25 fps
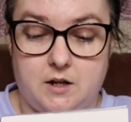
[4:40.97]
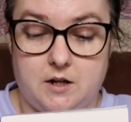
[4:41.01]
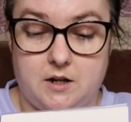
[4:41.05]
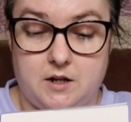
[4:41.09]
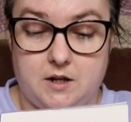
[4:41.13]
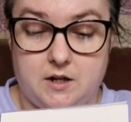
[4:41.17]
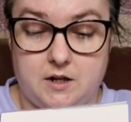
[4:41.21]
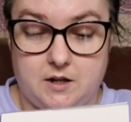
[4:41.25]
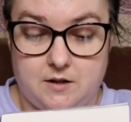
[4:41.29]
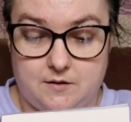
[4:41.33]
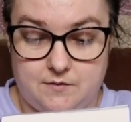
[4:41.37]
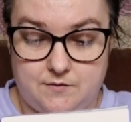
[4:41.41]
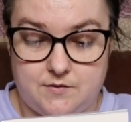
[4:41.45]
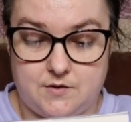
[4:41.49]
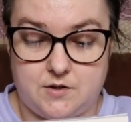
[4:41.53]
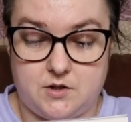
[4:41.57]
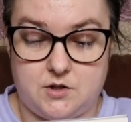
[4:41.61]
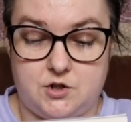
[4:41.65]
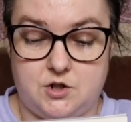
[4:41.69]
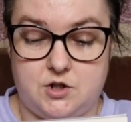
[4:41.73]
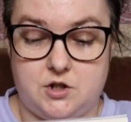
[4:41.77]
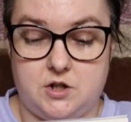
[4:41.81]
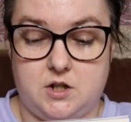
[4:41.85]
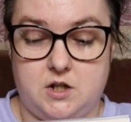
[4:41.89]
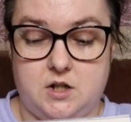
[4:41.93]
if
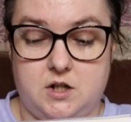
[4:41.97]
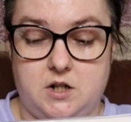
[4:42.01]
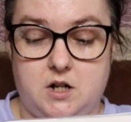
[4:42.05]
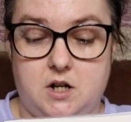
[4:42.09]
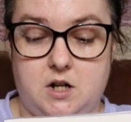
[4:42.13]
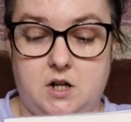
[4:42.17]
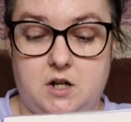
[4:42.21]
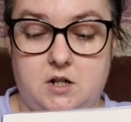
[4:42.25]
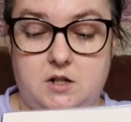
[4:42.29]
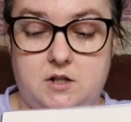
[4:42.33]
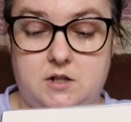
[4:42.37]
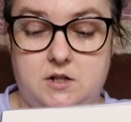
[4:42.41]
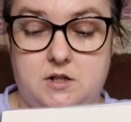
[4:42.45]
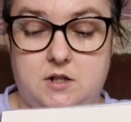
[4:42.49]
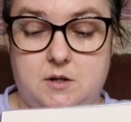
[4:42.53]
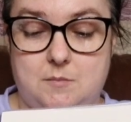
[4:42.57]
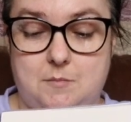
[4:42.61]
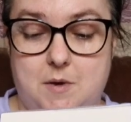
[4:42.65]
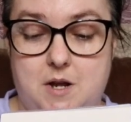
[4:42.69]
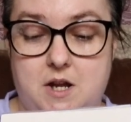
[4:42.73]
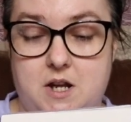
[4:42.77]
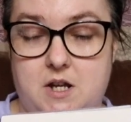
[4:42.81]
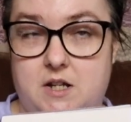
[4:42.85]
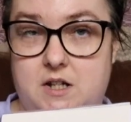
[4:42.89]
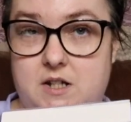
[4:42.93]
she's to
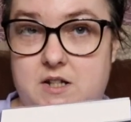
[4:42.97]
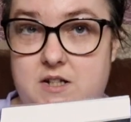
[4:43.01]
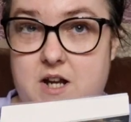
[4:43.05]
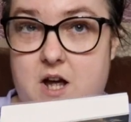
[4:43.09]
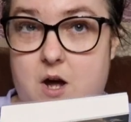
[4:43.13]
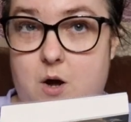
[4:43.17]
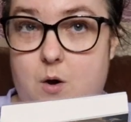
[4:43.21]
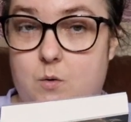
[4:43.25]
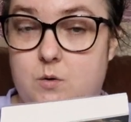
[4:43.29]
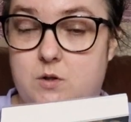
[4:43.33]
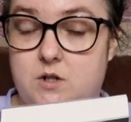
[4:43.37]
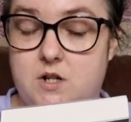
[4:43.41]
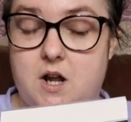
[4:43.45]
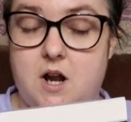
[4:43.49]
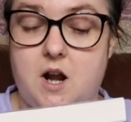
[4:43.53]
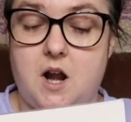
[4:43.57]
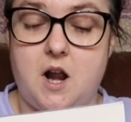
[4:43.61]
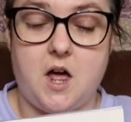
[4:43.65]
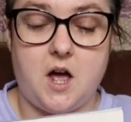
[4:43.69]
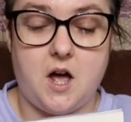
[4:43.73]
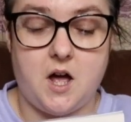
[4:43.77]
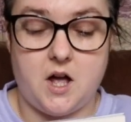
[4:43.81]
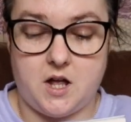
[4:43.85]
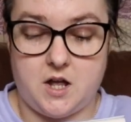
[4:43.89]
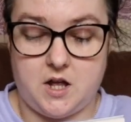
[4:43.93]
make it out
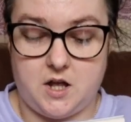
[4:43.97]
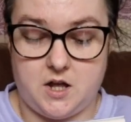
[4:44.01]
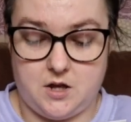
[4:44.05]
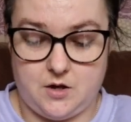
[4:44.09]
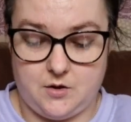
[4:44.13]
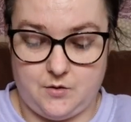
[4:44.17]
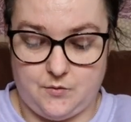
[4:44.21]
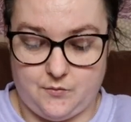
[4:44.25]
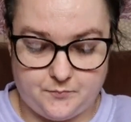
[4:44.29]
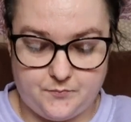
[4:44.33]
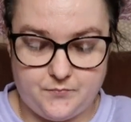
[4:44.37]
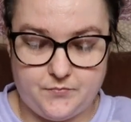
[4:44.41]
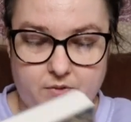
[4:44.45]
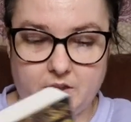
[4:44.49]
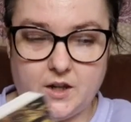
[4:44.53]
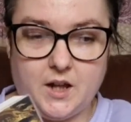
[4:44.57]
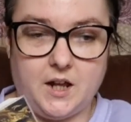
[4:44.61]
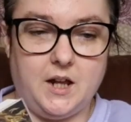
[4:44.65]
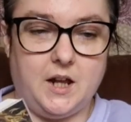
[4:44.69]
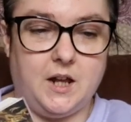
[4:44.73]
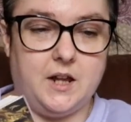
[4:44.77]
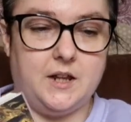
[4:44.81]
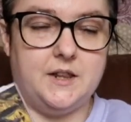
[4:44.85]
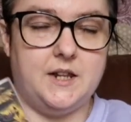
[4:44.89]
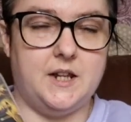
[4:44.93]

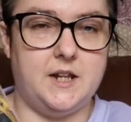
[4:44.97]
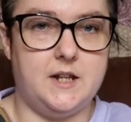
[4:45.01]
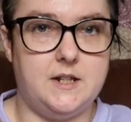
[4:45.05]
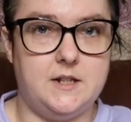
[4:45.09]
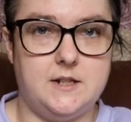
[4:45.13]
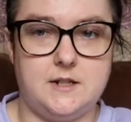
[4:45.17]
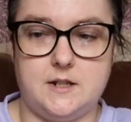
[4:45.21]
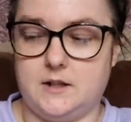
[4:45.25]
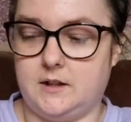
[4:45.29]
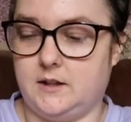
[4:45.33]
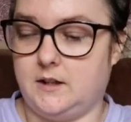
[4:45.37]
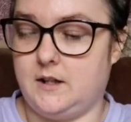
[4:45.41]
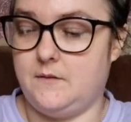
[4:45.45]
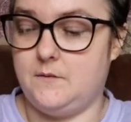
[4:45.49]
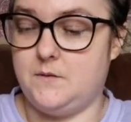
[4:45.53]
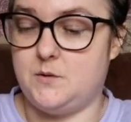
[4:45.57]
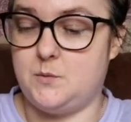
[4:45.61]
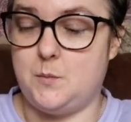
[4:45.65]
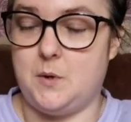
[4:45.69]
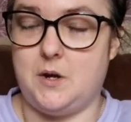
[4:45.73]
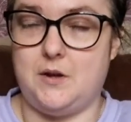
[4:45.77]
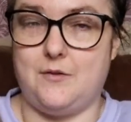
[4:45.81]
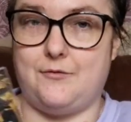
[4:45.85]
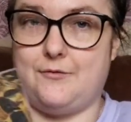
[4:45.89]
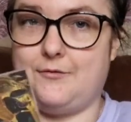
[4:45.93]
alive. This gives
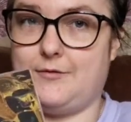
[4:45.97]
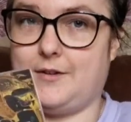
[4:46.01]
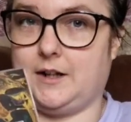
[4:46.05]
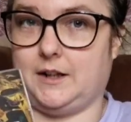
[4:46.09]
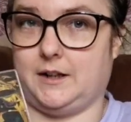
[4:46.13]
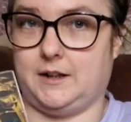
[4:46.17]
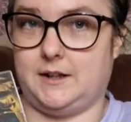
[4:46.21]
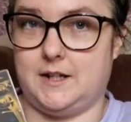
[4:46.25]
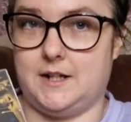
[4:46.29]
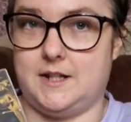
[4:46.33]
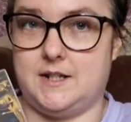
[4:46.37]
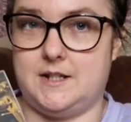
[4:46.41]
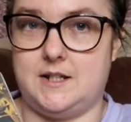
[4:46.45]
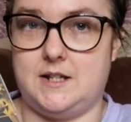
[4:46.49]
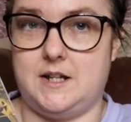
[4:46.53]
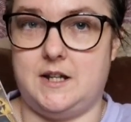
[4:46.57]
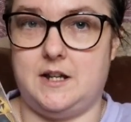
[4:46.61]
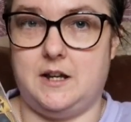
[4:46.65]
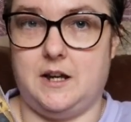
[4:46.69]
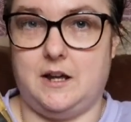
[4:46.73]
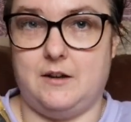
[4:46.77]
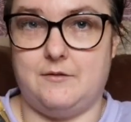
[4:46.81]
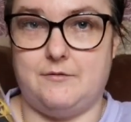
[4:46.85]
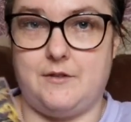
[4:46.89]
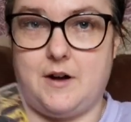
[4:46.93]
me fantasy
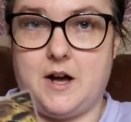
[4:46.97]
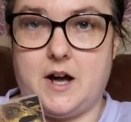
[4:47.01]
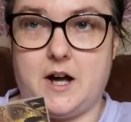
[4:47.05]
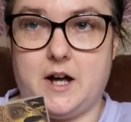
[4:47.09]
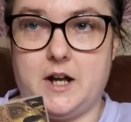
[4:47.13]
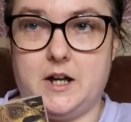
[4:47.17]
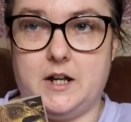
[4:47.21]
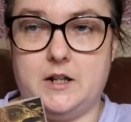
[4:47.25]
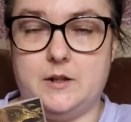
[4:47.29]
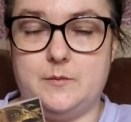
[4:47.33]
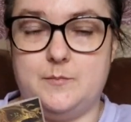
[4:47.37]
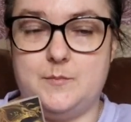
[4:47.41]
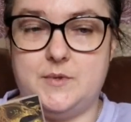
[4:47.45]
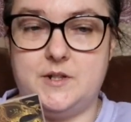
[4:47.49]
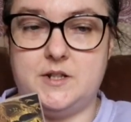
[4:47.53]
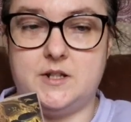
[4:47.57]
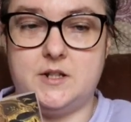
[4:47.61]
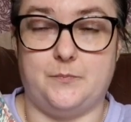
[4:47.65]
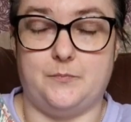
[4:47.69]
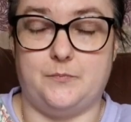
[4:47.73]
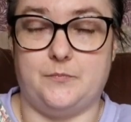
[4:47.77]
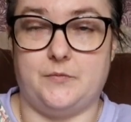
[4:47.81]
vibes.